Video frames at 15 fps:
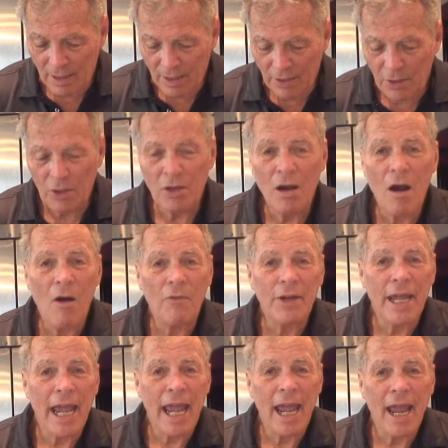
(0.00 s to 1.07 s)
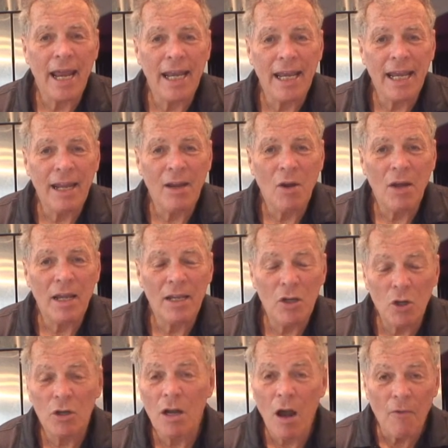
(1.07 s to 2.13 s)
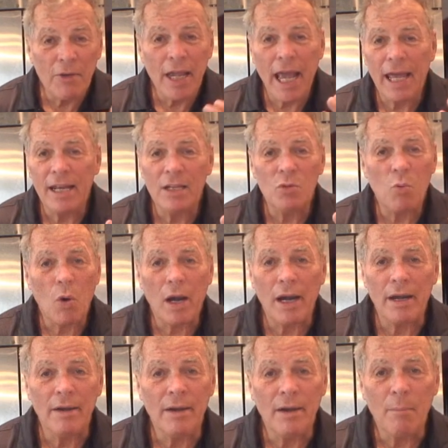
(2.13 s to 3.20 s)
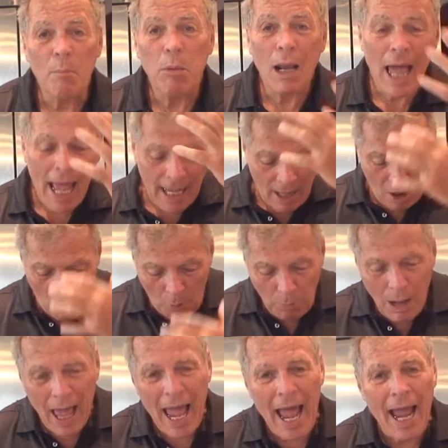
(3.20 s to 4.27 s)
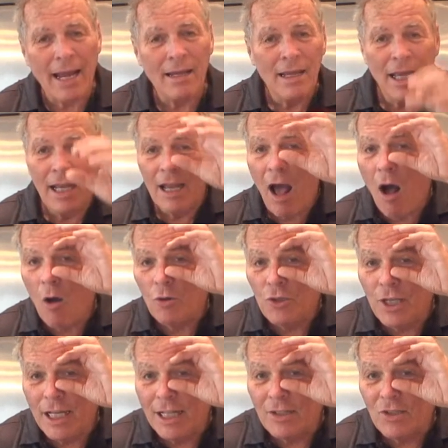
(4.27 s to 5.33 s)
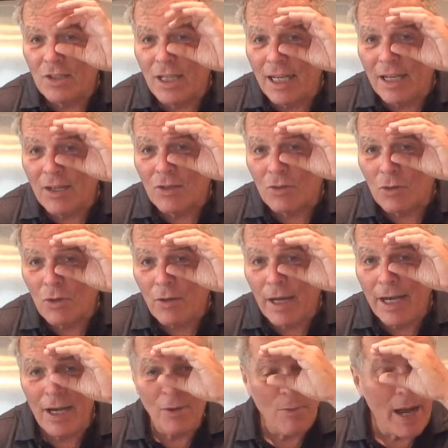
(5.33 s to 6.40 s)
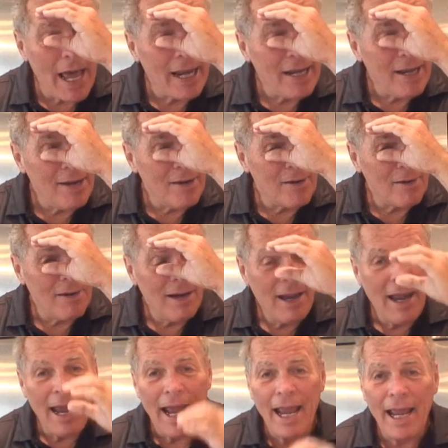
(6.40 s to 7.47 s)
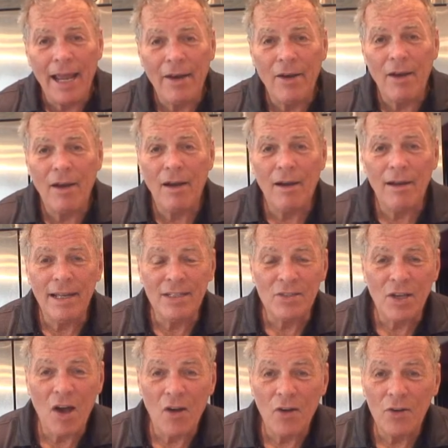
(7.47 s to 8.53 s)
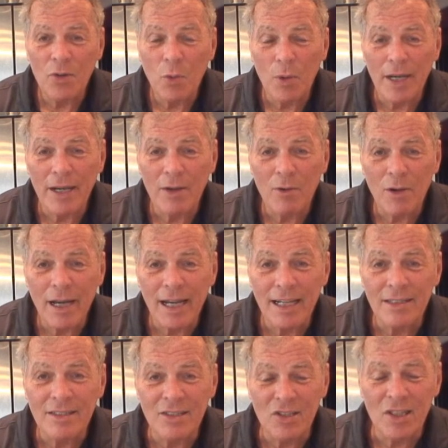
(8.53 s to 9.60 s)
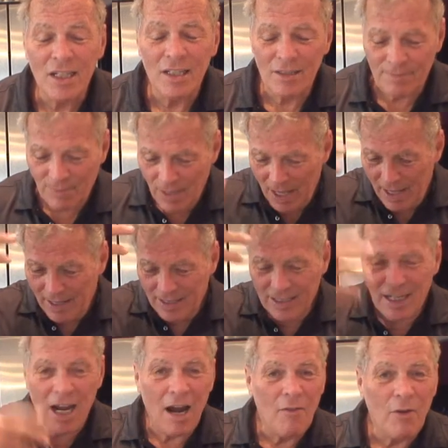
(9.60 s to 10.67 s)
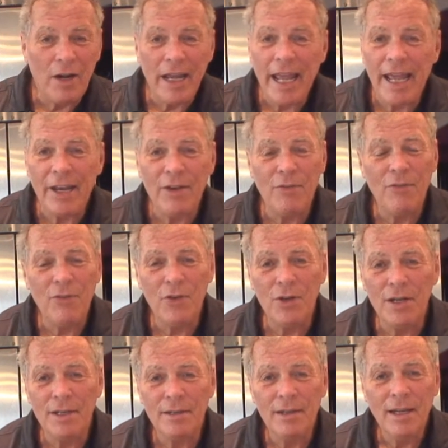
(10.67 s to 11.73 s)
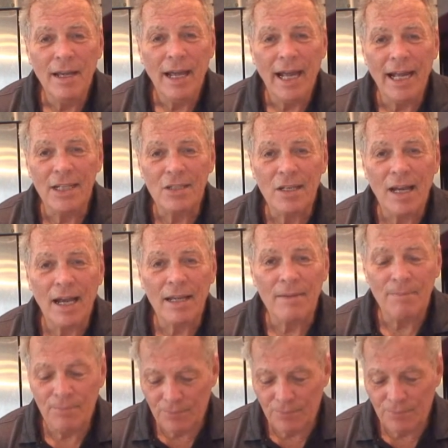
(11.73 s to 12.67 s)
Your golf caddy, your golf caddy's wearing black, all black. All she could see is through here, right here, and uh, it's 120 degrees, and she's covered head to foot. And it's like